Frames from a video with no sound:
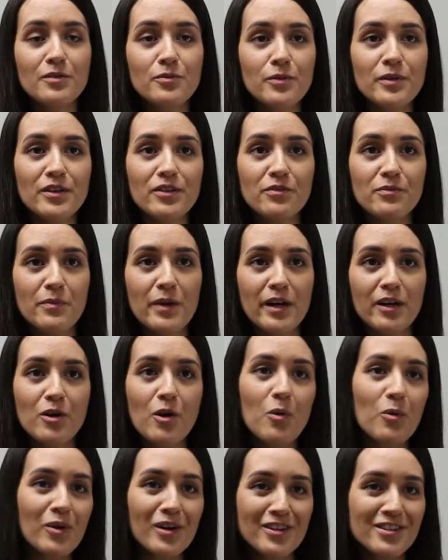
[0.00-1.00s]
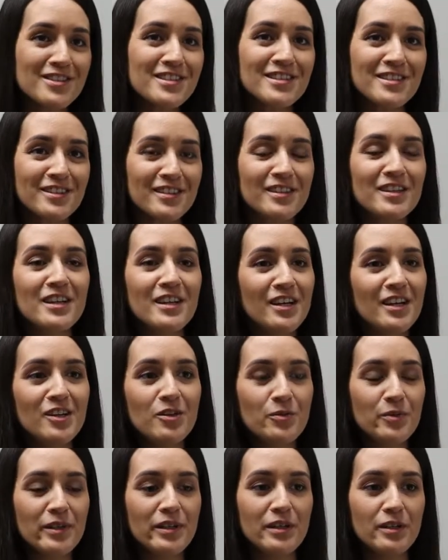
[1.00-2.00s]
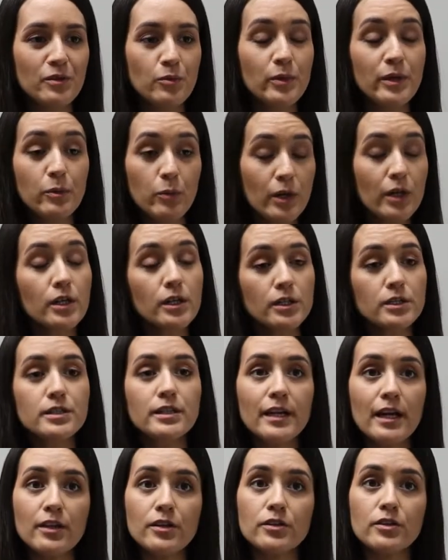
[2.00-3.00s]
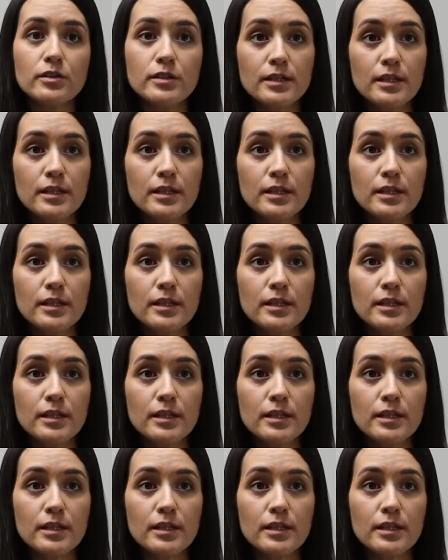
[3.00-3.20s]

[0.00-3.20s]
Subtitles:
with my co-workers and we work good together.